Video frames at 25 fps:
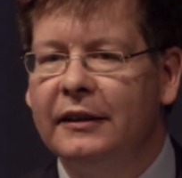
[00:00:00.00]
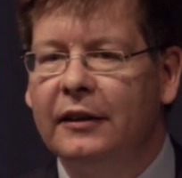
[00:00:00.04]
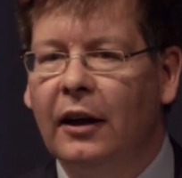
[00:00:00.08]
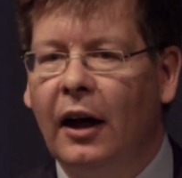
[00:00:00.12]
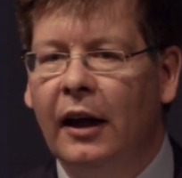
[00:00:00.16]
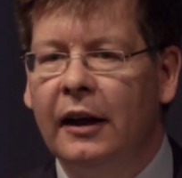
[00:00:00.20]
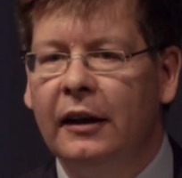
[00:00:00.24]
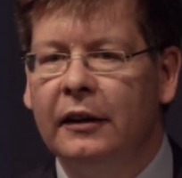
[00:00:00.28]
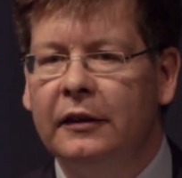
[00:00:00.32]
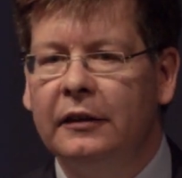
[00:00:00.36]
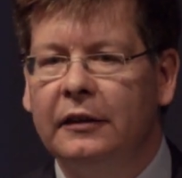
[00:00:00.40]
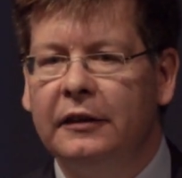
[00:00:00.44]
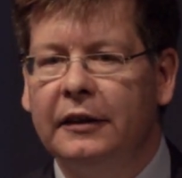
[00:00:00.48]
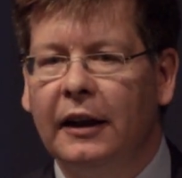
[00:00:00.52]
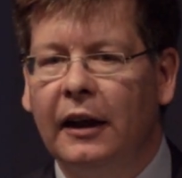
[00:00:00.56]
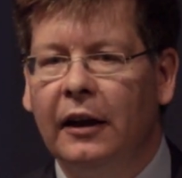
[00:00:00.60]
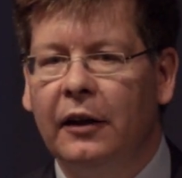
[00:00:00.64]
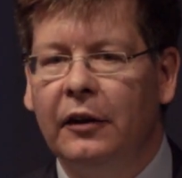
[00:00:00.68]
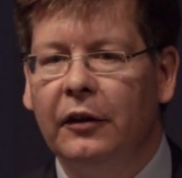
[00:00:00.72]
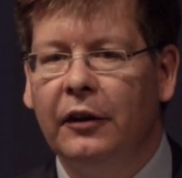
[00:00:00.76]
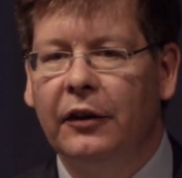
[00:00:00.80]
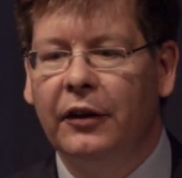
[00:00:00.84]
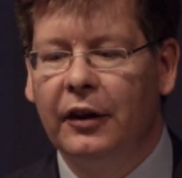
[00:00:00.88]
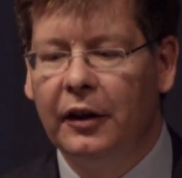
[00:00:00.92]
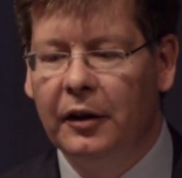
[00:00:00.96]
decided to
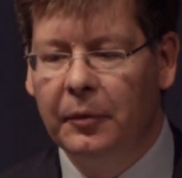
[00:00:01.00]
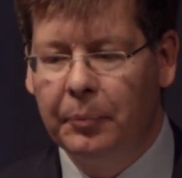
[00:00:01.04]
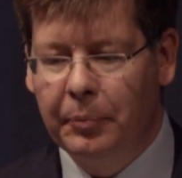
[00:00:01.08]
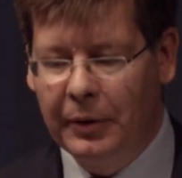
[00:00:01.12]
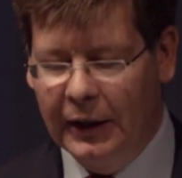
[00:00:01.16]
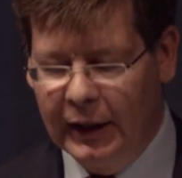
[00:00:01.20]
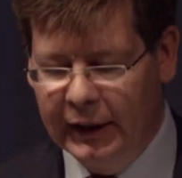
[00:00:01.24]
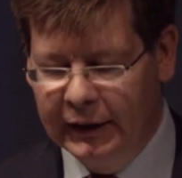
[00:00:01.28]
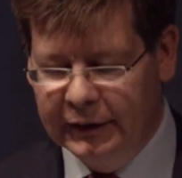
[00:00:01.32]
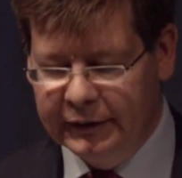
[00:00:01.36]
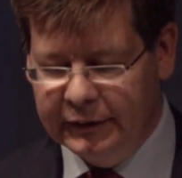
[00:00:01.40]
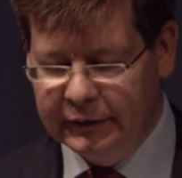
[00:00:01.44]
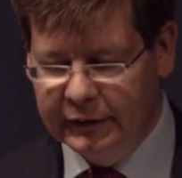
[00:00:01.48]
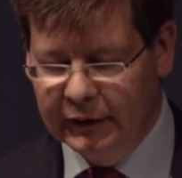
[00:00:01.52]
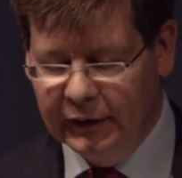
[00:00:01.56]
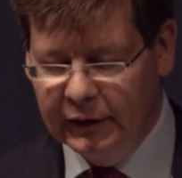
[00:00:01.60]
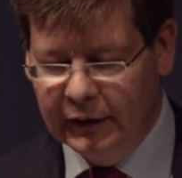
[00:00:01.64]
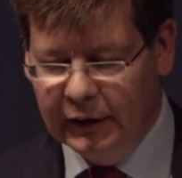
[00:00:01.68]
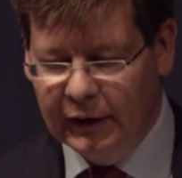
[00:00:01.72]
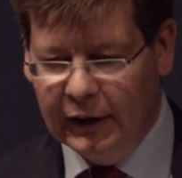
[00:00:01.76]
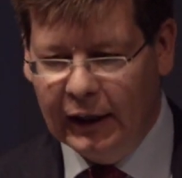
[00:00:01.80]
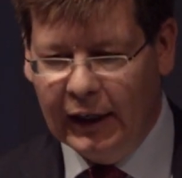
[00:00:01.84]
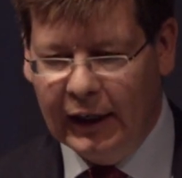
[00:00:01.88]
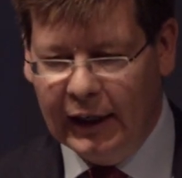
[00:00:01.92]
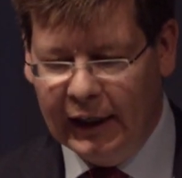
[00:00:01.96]
tell the police.
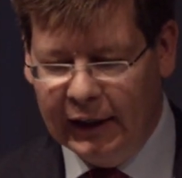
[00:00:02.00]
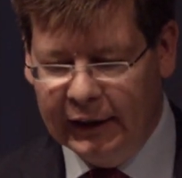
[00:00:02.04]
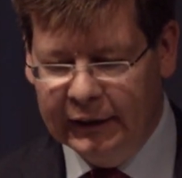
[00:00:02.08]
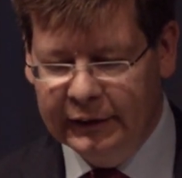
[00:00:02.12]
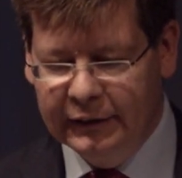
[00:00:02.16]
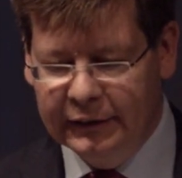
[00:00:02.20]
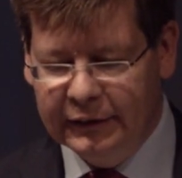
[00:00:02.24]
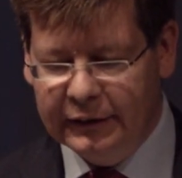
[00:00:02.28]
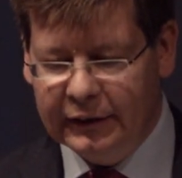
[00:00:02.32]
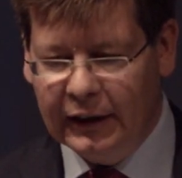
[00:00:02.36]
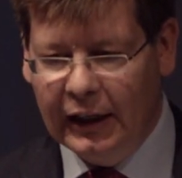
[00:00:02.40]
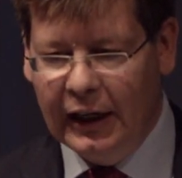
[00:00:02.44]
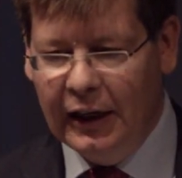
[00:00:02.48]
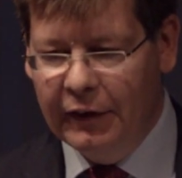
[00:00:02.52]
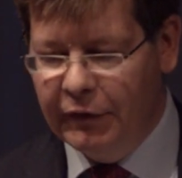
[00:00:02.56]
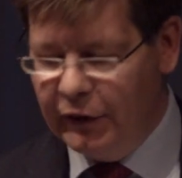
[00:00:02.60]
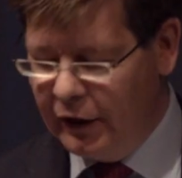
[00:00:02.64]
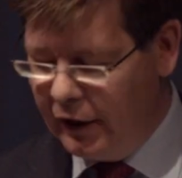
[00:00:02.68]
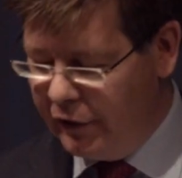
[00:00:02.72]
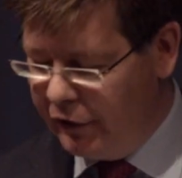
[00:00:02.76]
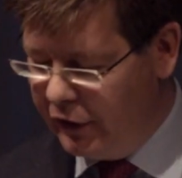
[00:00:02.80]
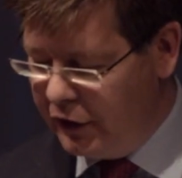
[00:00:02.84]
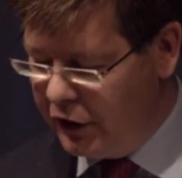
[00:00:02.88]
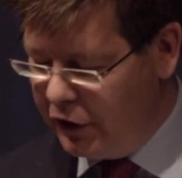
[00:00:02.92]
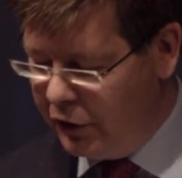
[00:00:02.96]
And
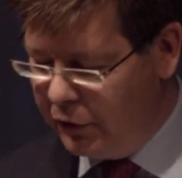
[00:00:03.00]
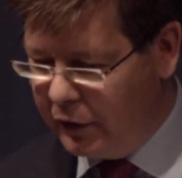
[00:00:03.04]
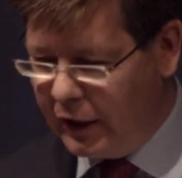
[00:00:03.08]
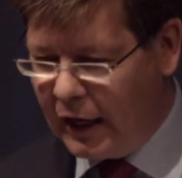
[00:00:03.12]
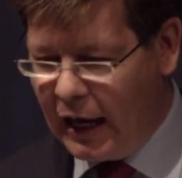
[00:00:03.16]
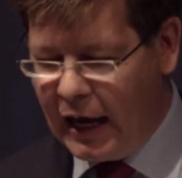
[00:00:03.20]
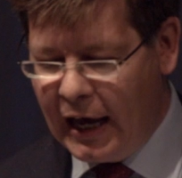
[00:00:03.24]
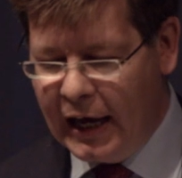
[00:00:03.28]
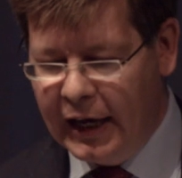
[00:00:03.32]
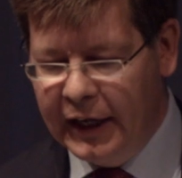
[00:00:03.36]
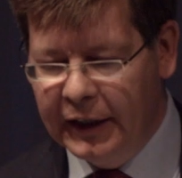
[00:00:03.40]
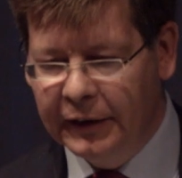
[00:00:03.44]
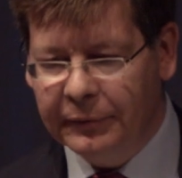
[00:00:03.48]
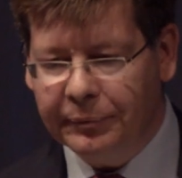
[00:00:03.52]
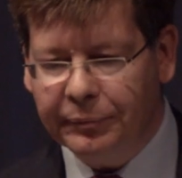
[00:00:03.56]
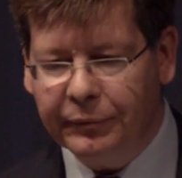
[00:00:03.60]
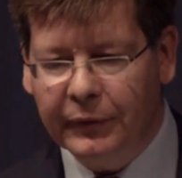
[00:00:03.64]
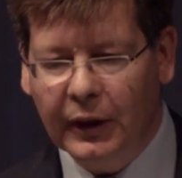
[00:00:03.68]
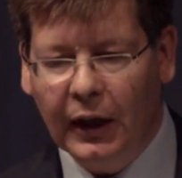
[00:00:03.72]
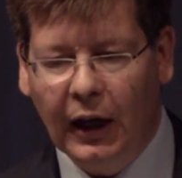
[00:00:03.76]
even in the UK,